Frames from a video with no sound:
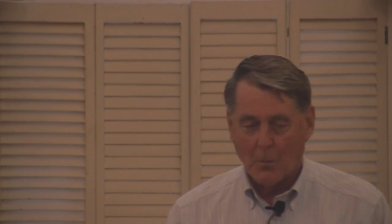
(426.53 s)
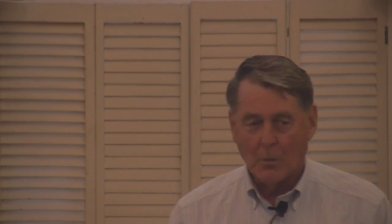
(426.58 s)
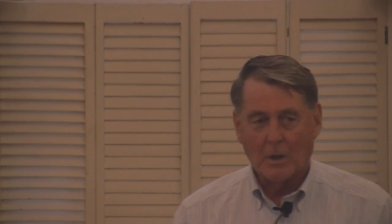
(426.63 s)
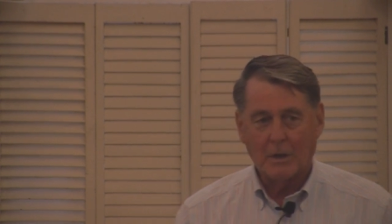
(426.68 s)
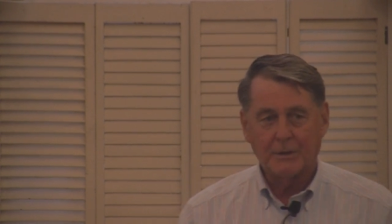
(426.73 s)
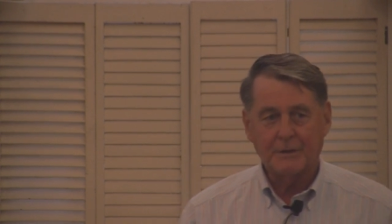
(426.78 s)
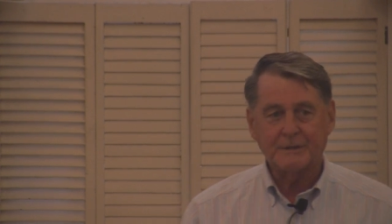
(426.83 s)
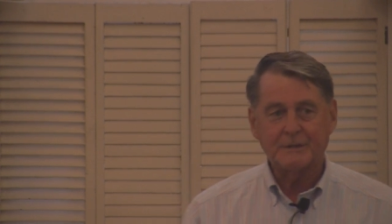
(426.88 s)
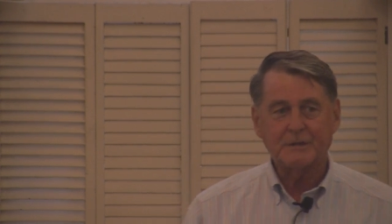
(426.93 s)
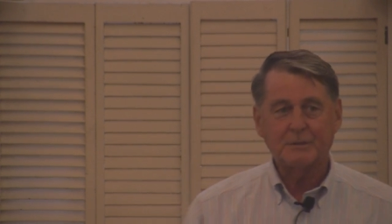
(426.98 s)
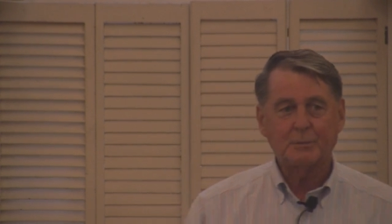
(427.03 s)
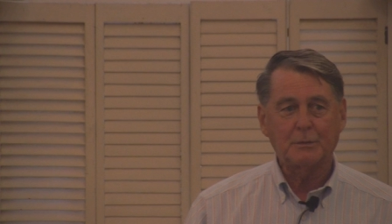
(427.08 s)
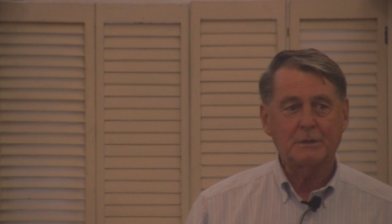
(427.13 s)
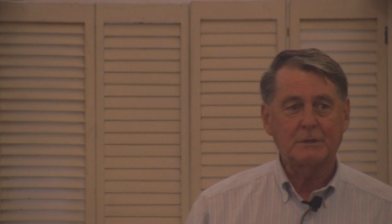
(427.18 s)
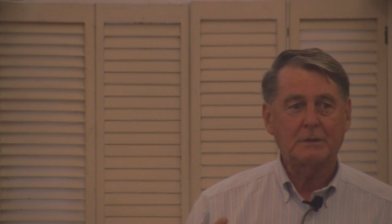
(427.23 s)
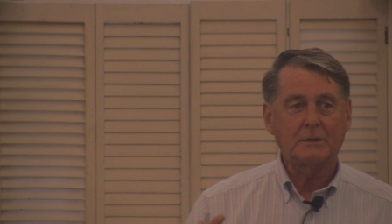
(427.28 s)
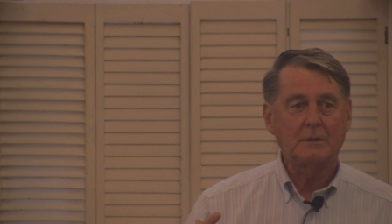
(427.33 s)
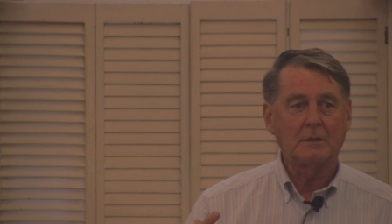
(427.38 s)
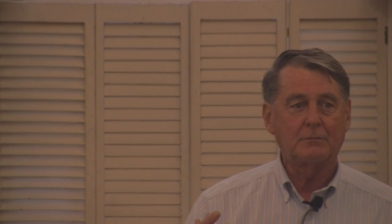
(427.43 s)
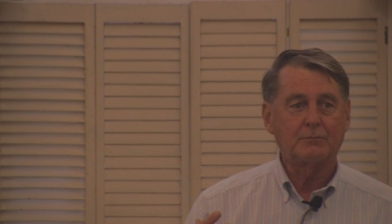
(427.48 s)
Well, this is
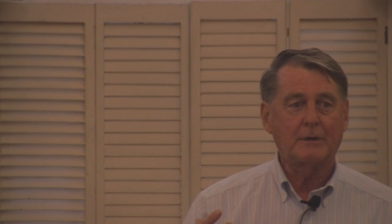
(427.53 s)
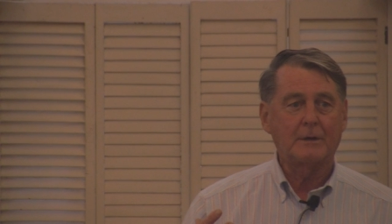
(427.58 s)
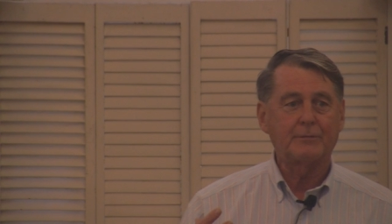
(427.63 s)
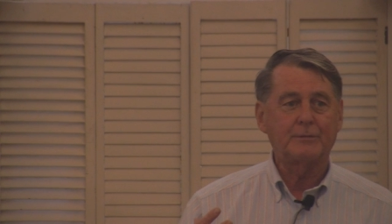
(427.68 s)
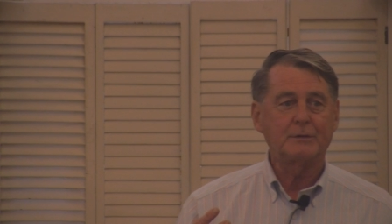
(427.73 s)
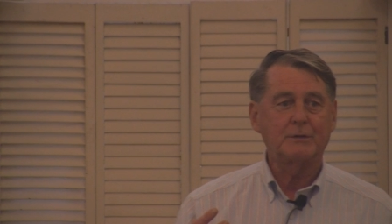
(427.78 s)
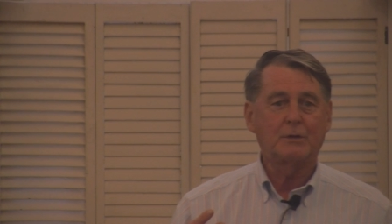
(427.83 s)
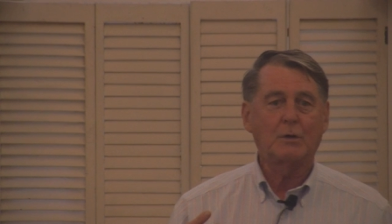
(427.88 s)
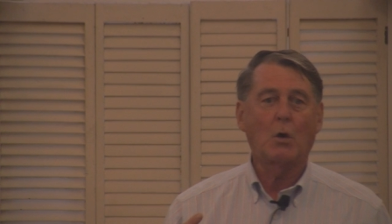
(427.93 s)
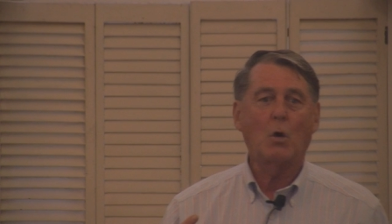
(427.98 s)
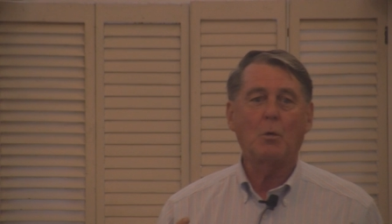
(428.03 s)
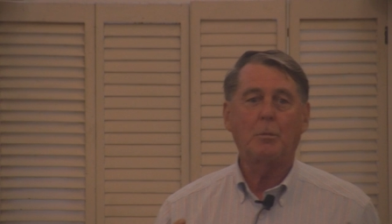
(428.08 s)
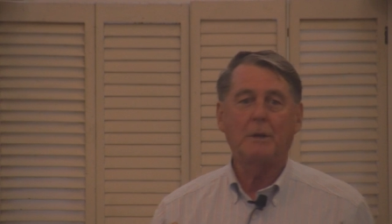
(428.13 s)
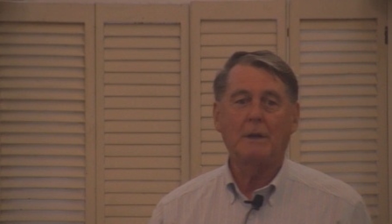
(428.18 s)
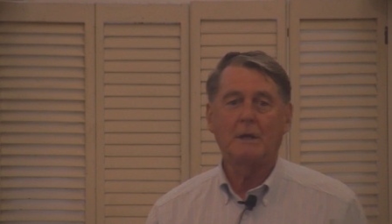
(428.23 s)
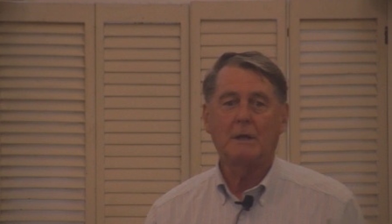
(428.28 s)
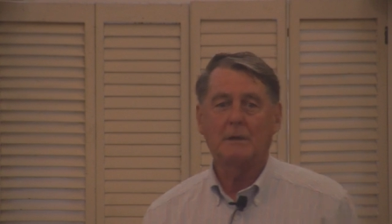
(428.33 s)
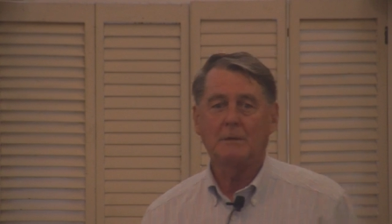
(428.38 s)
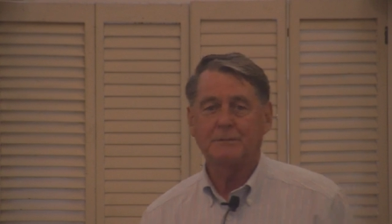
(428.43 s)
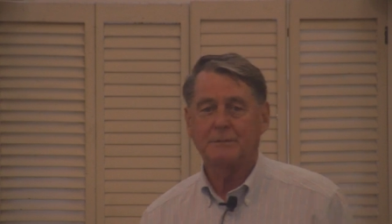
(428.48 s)
where Reverend
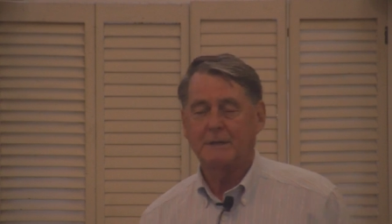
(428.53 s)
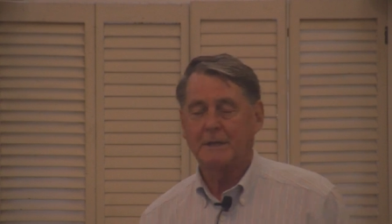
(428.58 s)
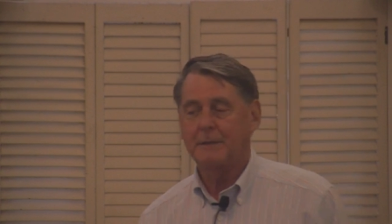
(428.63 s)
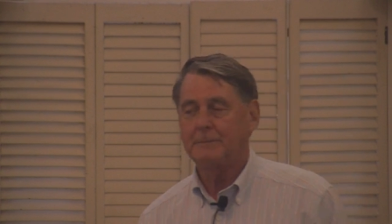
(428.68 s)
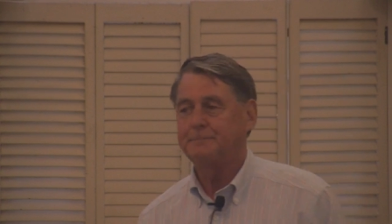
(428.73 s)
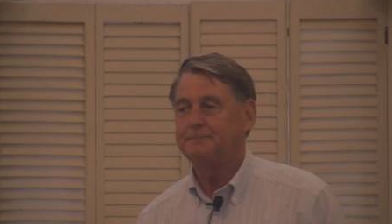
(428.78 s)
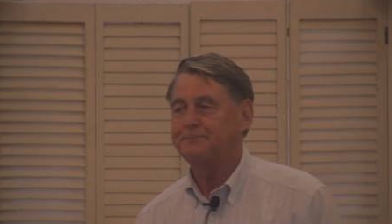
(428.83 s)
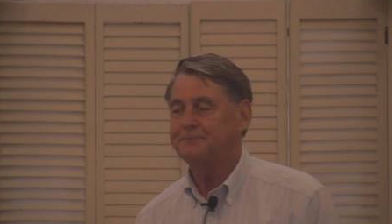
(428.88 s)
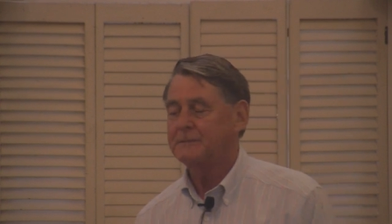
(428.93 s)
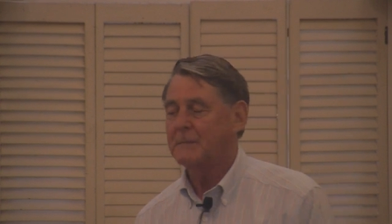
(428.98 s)
Tobey comes in.